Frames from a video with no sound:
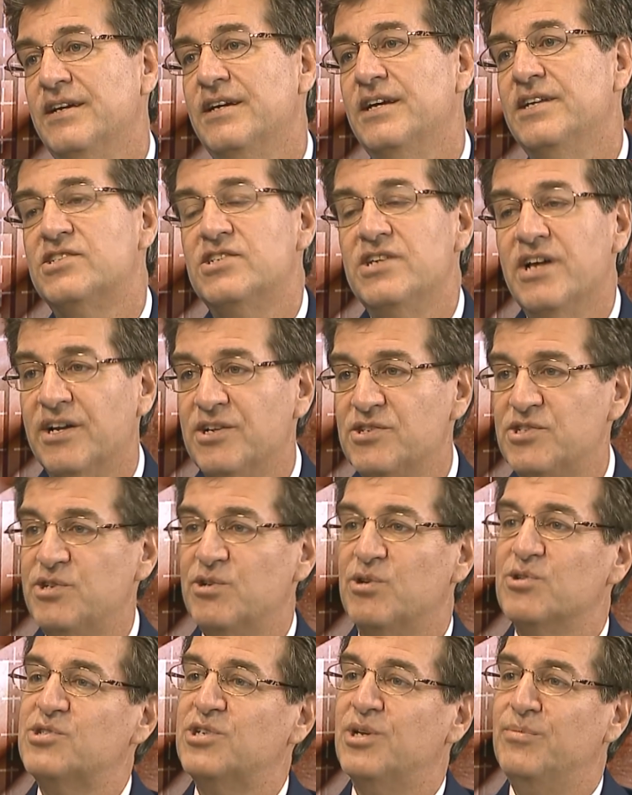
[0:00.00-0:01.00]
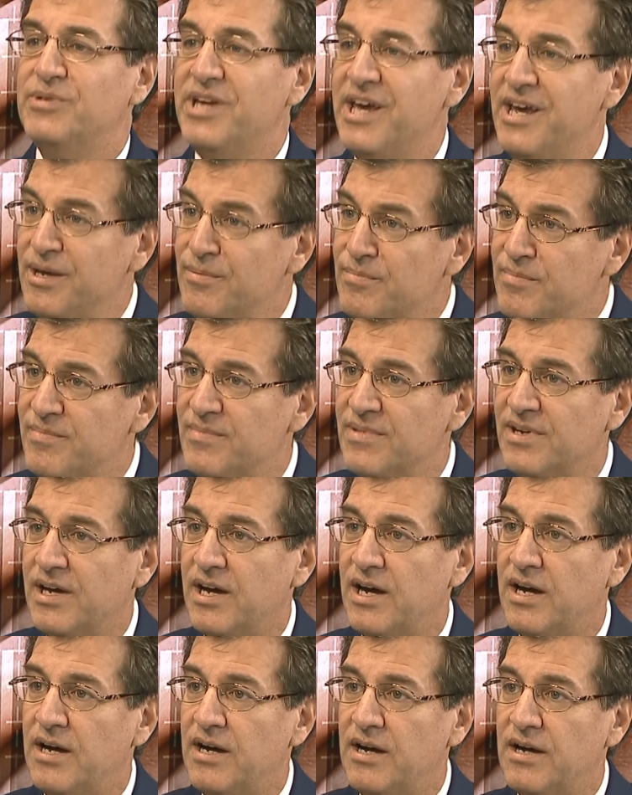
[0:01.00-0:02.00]
It's not a zero-sum game.
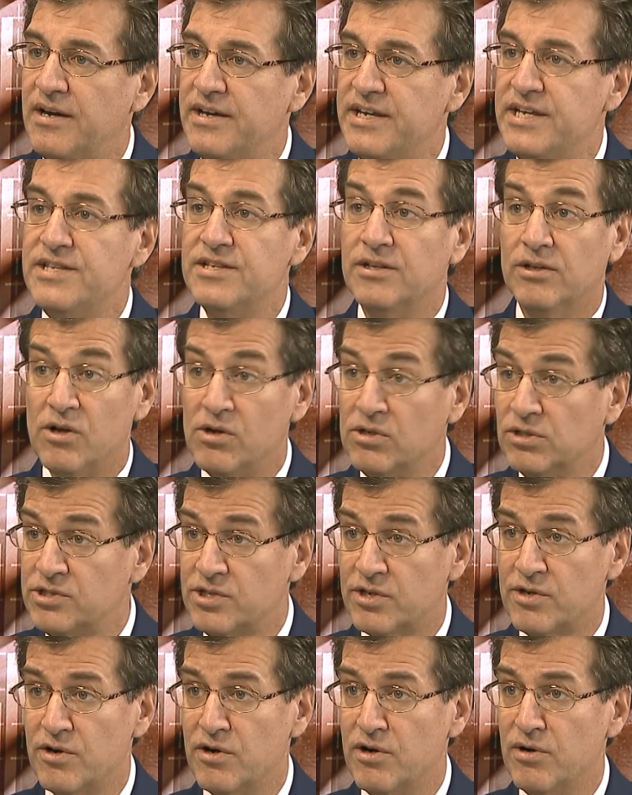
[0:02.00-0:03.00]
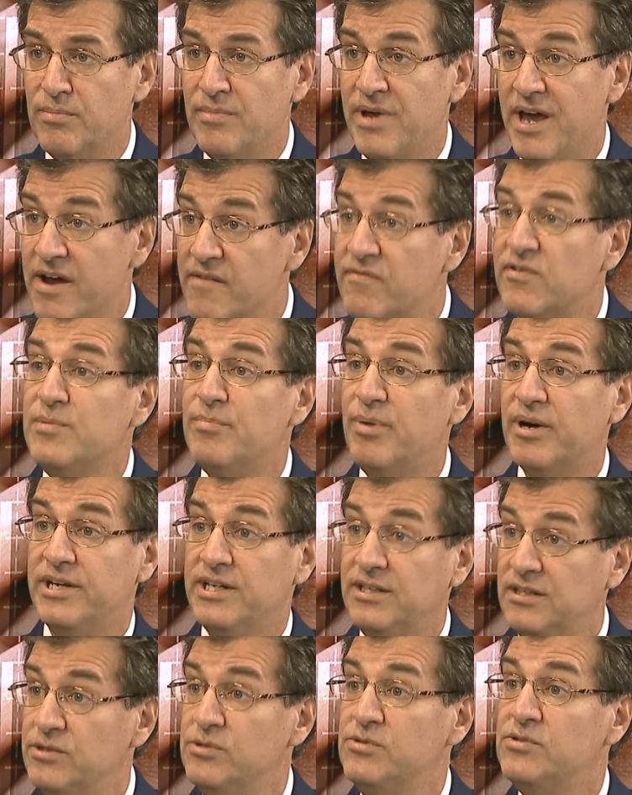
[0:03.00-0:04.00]
In the long term,
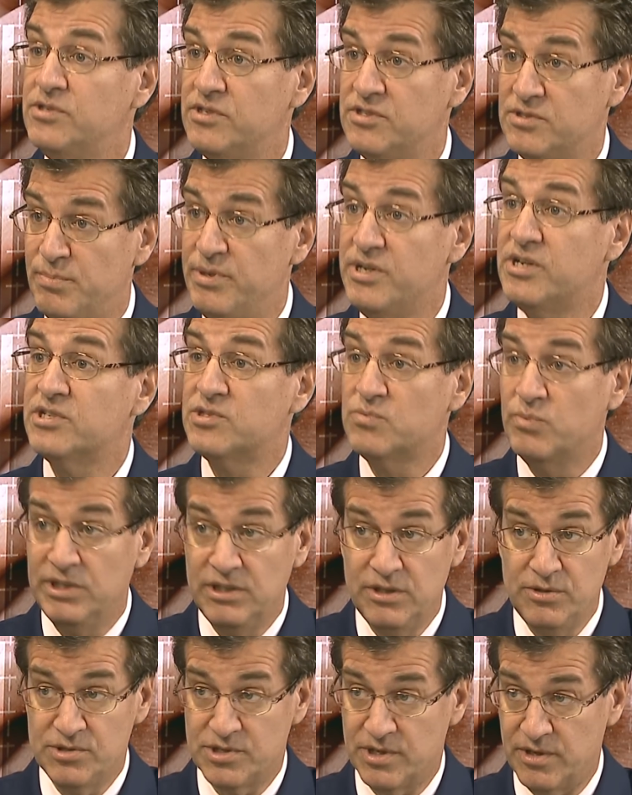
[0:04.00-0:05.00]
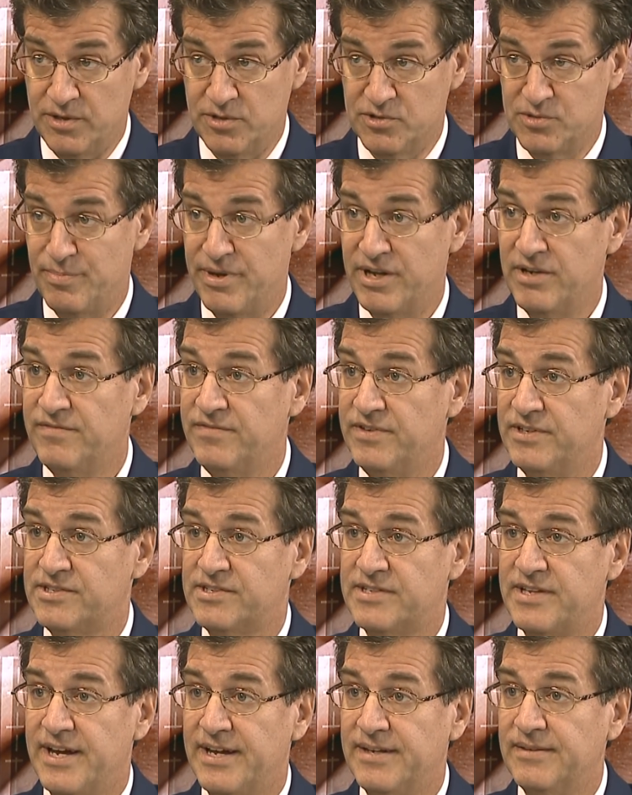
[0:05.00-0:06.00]
everybody loses because we lose all those
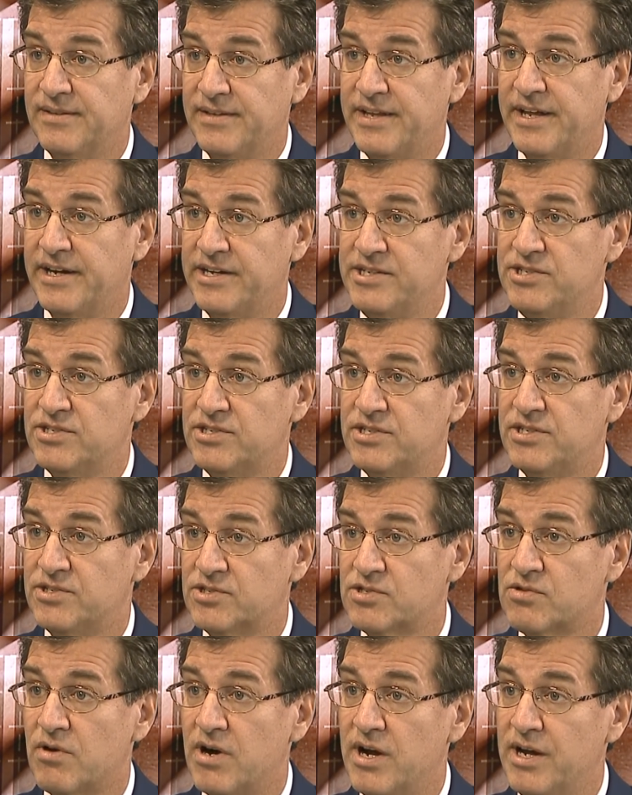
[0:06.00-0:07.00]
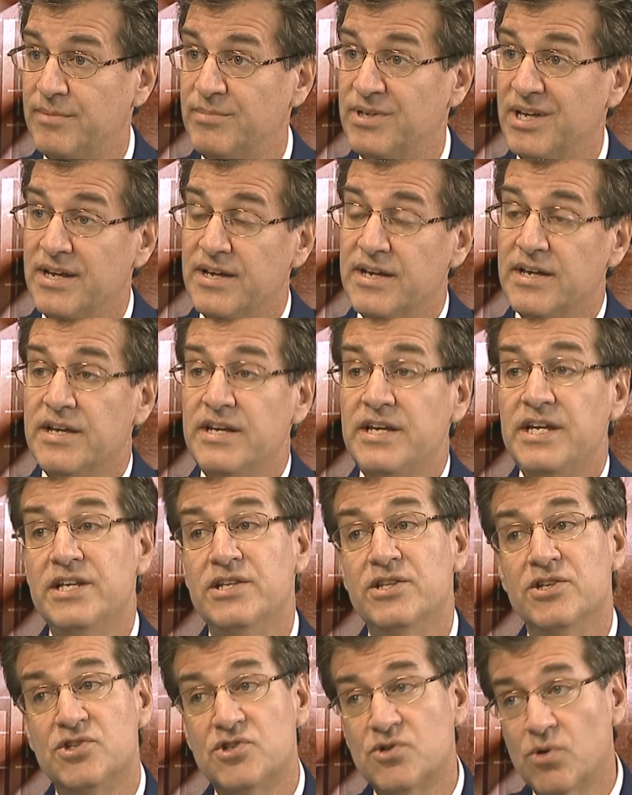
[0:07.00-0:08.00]
benefits that I just described.
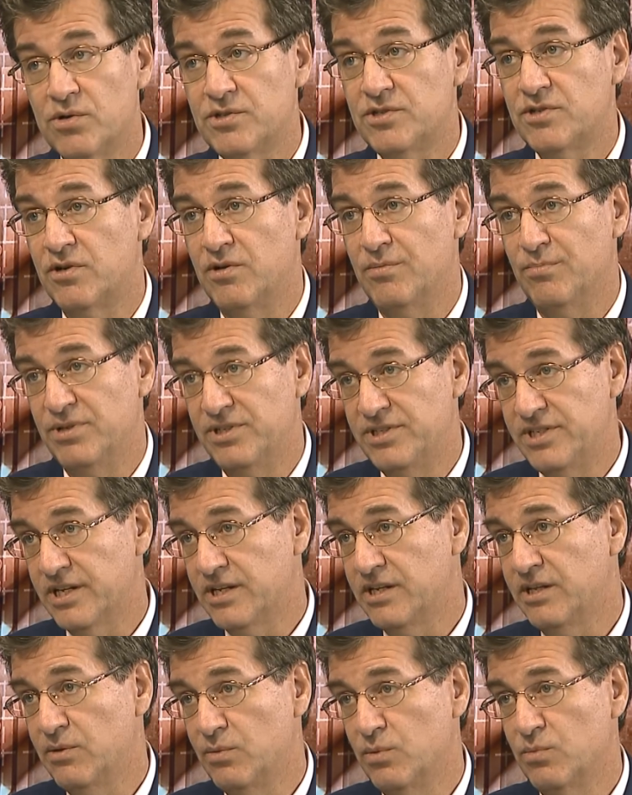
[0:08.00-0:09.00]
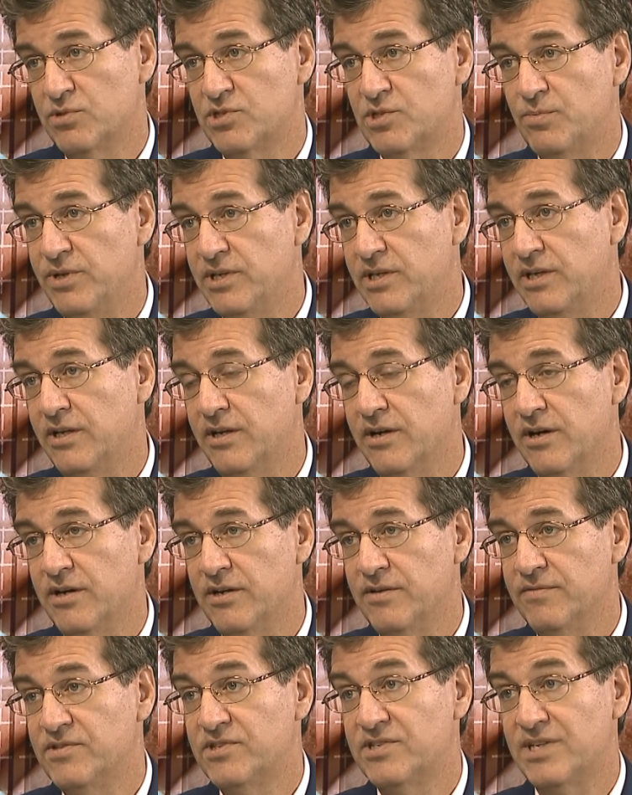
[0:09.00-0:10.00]
In the short term, particularly when we're speaking
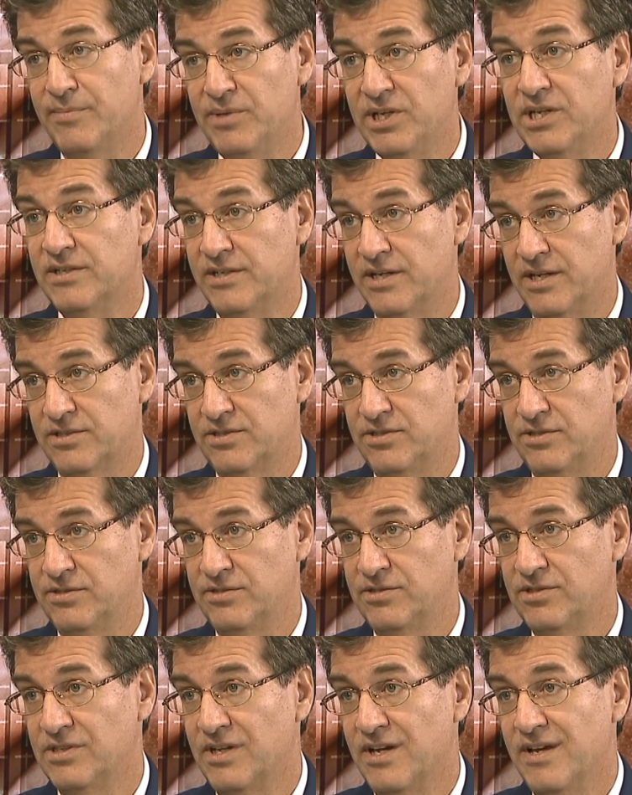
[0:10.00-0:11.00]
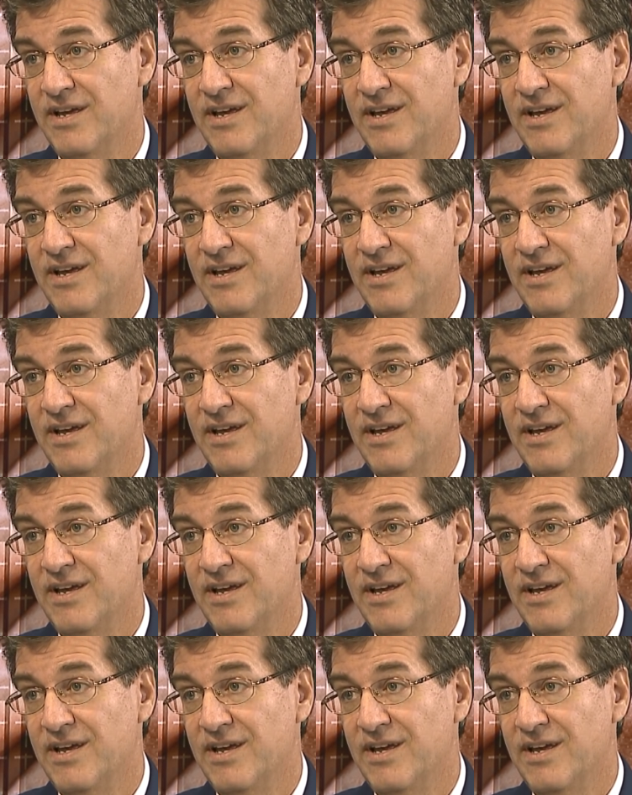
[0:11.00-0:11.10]
of semiconductors,